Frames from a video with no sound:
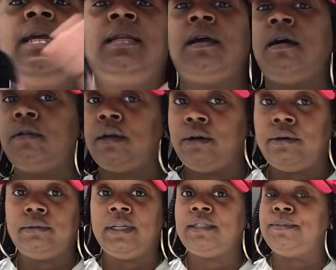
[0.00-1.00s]
And y'all know,
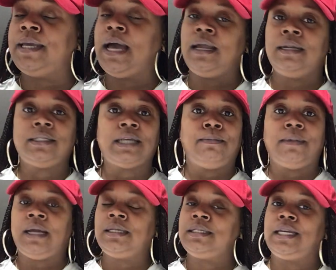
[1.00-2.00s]
let's be honest, I'm
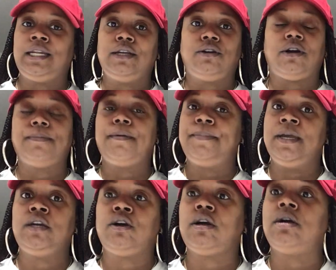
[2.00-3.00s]
not a skinny girl. I'm a
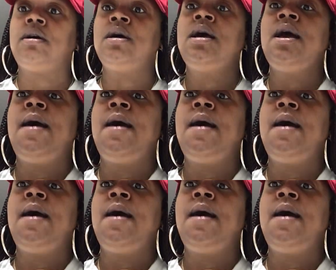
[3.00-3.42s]
big girl.